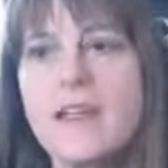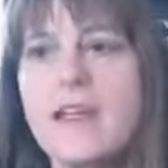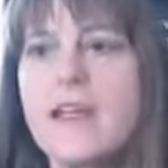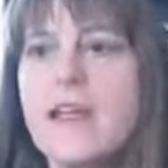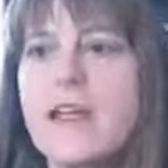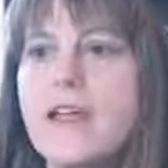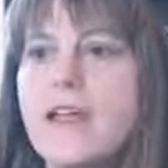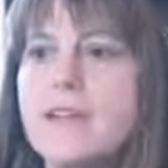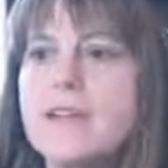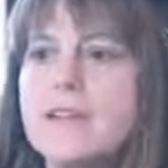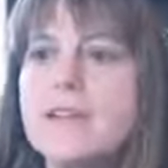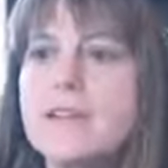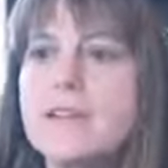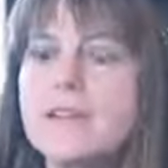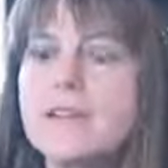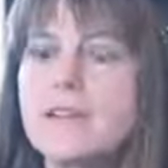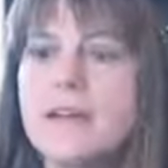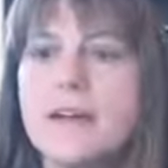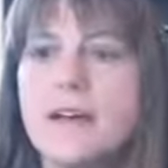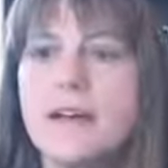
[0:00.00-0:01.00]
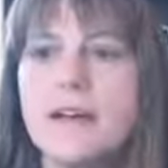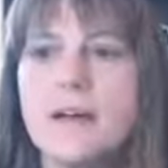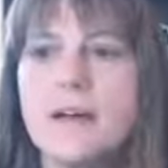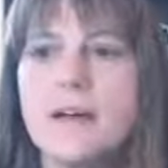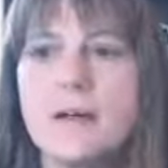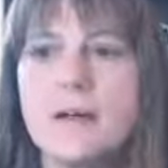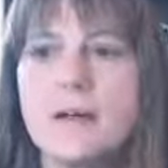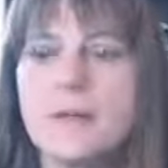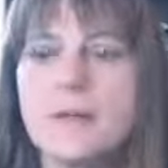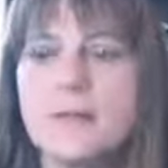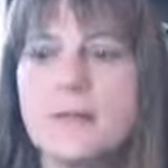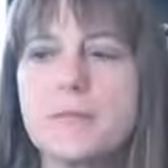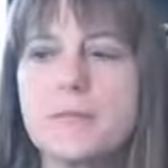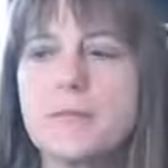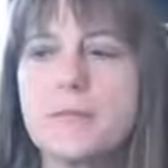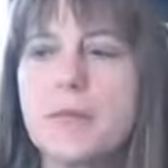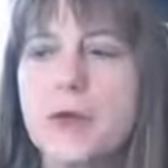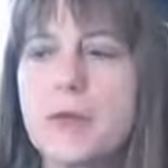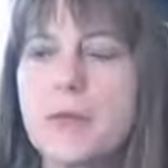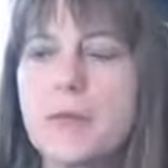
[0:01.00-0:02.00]
And
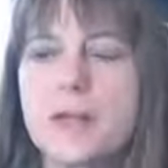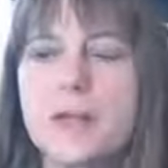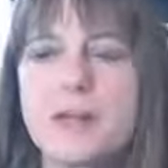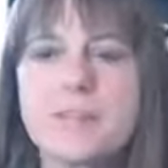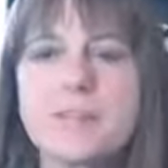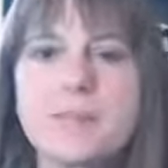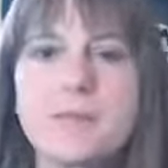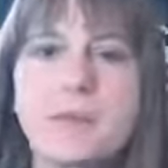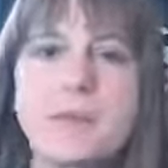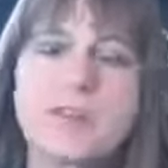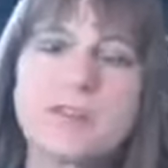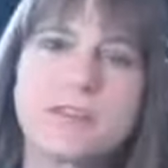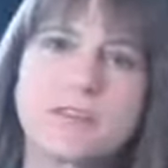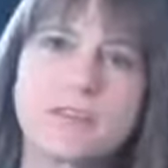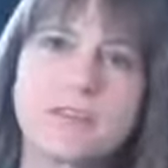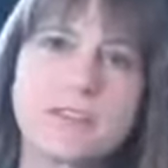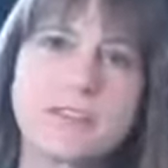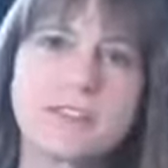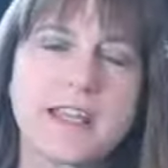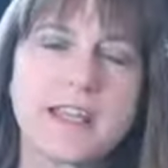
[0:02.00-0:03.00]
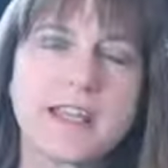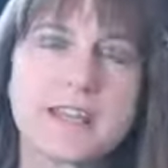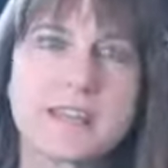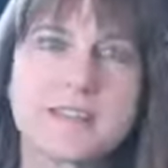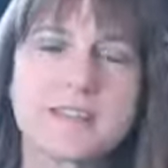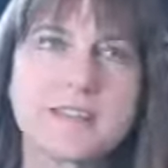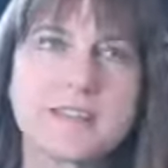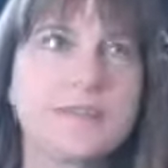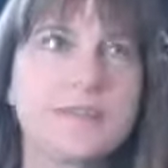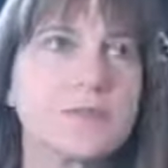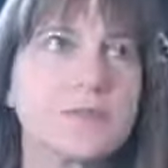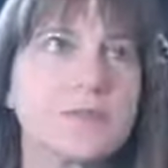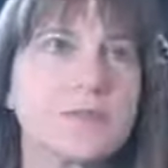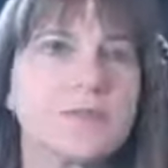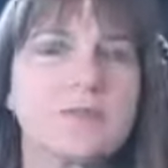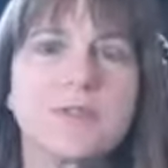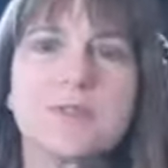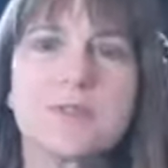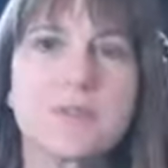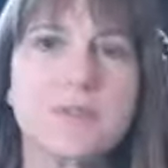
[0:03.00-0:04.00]
my parents made sure to take us
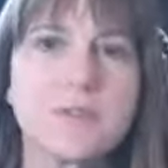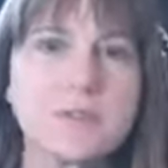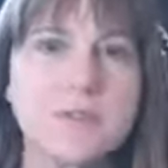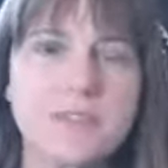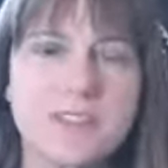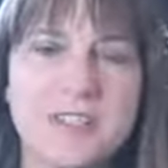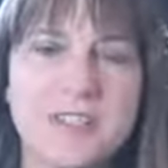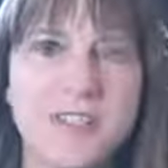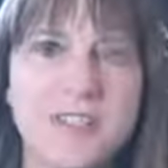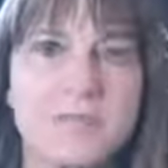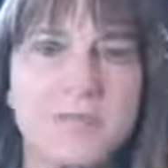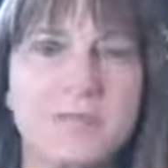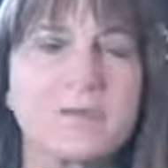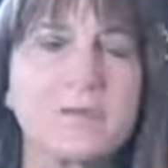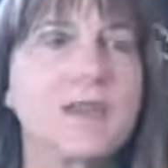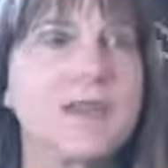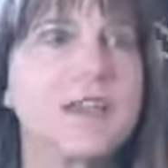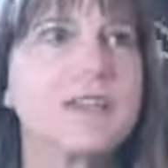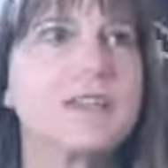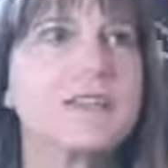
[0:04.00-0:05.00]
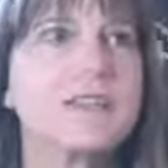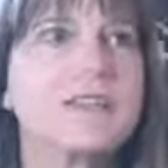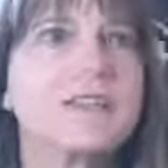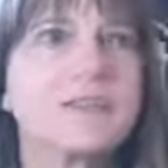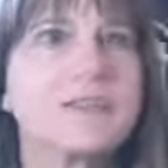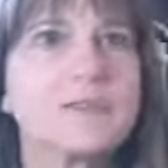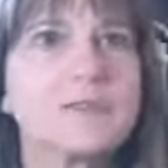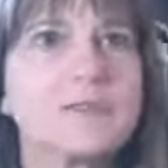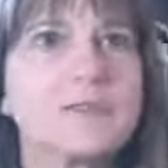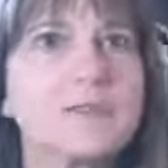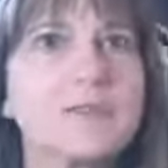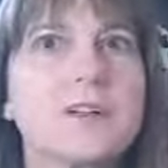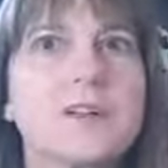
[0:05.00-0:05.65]
to the museum and to